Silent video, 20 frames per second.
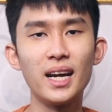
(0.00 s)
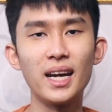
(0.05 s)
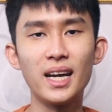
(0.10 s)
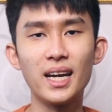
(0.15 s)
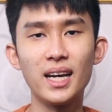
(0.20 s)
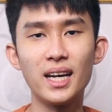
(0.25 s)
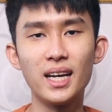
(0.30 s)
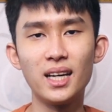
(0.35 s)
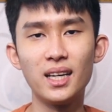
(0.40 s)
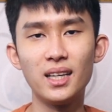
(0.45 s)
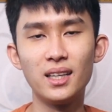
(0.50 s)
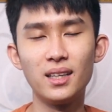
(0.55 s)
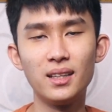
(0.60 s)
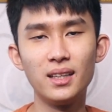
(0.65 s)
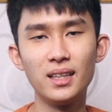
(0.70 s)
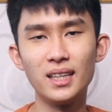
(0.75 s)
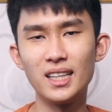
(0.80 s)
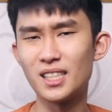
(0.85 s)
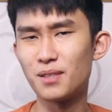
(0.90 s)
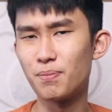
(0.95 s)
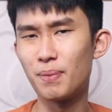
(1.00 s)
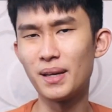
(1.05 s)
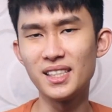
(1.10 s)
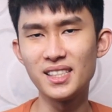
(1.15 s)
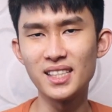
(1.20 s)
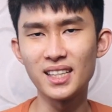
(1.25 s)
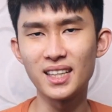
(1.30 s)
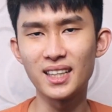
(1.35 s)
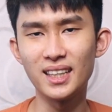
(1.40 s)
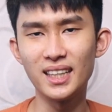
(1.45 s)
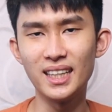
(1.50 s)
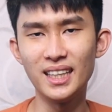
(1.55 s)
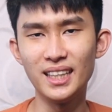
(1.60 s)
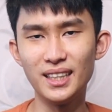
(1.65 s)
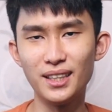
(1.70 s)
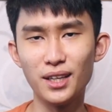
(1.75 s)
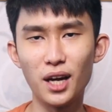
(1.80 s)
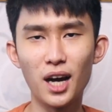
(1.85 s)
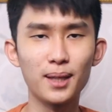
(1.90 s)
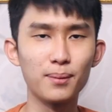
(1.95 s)
and it's basically
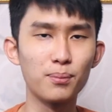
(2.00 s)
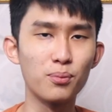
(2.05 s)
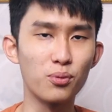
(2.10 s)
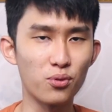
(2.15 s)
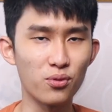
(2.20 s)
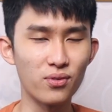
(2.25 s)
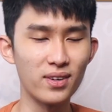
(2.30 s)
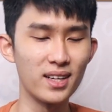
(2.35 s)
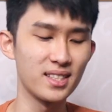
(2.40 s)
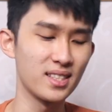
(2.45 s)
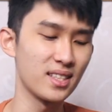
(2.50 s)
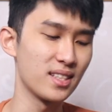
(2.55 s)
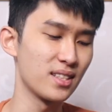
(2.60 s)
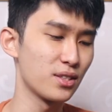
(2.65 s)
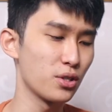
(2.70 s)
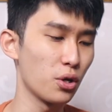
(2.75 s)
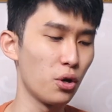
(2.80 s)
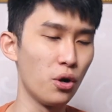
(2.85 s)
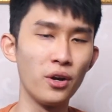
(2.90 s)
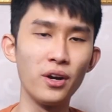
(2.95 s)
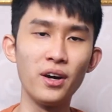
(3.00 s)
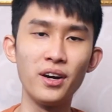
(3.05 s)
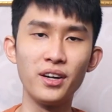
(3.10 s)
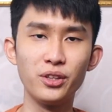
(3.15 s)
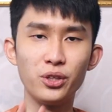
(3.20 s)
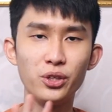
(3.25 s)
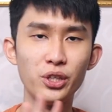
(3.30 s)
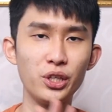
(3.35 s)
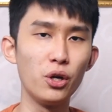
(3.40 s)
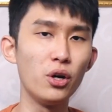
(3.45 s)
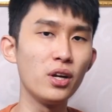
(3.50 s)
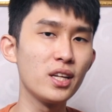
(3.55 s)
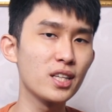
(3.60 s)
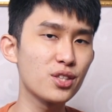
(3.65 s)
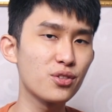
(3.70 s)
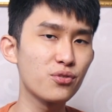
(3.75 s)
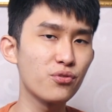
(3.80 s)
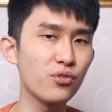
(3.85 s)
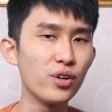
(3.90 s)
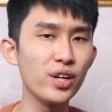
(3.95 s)
not present on either the
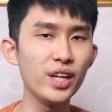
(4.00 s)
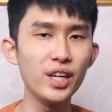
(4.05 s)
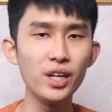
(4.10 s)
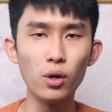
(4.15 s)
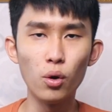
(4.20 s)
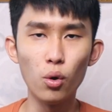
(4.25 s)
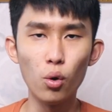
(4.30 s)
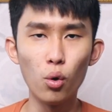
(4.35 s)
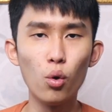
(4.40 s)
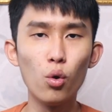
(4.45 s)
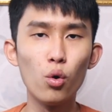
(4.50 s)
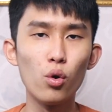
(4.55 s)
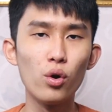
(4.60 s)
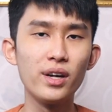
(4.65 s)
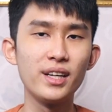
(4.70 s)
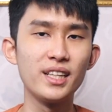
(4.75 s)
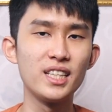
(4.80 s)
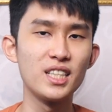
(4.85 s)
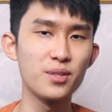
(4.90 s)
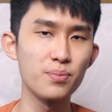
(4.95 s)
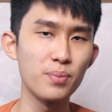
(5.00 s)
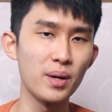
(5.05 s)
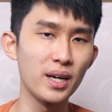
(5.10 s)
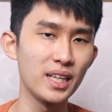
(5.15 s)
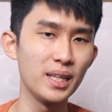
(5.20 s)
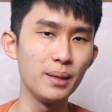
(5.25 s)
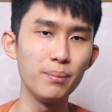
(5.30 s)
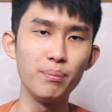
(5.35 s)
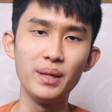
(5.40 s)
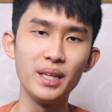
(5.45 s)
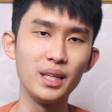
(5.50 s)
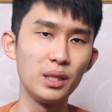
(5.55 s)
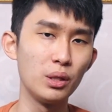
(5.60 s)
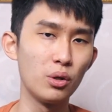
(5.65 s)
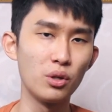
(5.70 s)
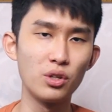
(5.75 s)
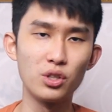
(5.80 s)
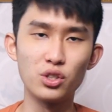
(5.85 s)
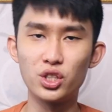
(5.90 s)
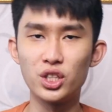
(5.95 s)
Onyx Free or the Spunky Beat
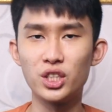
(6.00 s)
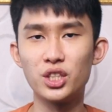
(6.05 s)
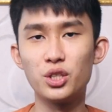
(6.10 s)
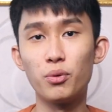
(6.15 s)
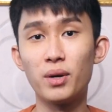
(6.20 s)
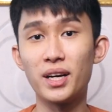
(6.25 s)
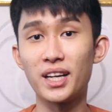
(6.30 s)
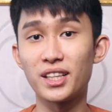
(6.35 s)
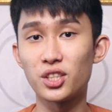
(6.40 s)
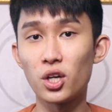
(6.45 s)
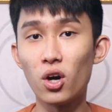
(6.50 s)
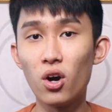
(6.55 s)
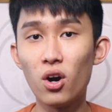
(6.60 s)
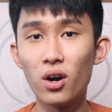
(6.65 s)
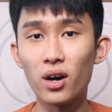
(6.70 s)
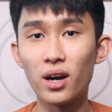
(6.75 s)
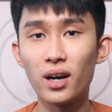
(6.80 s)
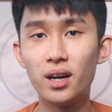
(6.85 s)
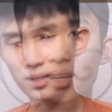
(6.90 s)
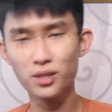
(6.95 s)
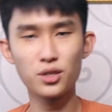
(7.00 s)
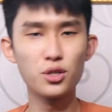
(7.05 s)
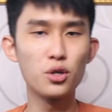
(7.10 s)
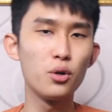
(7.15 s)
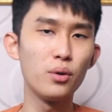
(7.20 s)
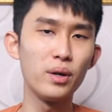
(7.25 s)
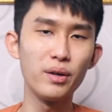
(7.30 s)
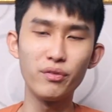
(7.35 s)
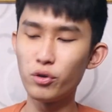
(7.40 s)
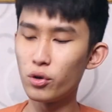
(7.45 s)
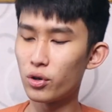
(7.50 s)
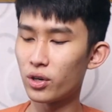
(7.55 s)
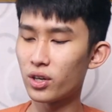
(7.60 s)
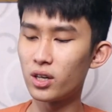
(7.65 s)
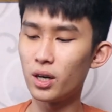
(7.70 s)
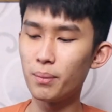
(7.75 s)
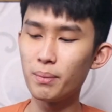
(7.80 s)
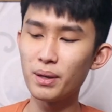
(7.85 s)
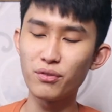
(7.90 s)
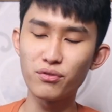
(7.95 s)
or the GT1XR. So if you're
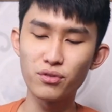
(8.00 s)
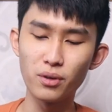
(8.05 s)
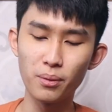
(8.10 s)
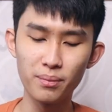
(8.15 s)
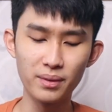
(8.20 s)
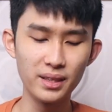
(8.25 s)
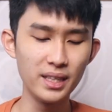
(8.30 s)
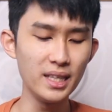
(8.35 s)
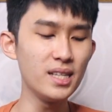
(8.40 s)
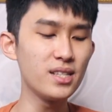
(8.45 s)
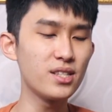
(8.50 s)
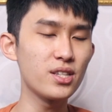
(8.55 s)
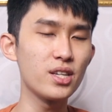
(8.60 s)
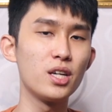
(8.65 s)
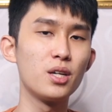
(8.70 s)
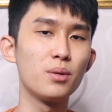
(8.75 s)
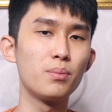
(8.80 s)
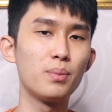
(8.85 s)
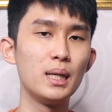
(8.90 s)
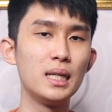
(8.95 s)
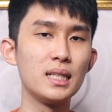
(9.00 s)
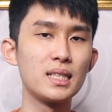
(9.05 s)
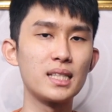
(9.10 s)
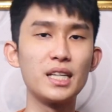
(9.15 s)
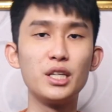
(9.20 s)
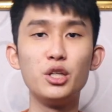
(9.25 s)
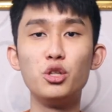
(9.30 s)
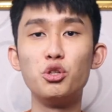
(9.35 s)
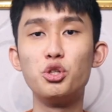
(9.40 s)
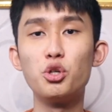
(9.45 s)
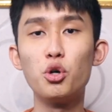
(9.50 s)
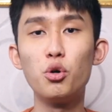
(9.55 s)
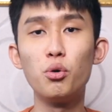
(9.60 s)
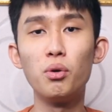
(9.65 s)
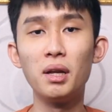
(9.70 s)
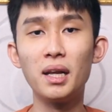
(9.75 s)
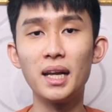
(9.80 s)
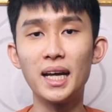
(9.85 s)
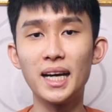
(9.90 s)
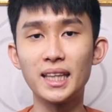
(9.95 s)
coming from these earbuds and you
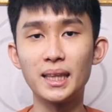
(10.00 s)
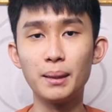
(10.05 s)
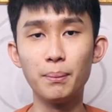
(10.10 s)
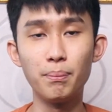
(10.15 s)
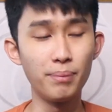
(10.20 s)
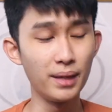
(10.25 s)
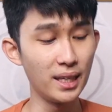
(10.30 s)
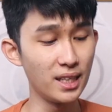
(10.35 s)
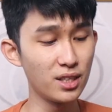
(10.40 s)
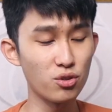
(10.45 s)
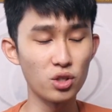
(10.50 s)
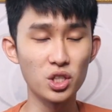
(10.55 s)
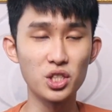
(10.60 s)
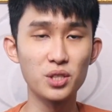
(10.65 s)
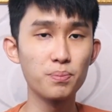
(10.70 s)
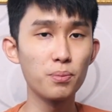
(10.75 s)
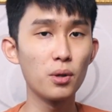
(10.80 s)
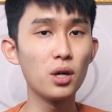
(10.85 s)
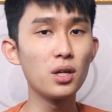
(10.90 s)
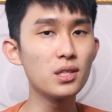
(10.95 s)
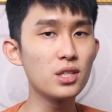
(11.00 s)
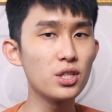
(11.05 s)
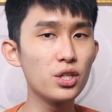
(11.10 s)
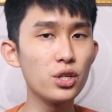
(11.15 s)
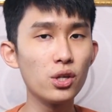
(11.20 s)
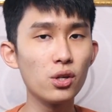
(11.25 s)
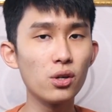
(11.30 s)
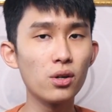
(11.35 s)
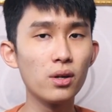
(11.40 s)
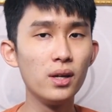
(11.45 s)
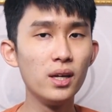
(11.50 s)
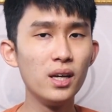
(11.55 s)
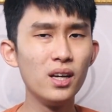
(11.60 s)
don't like the bass response here,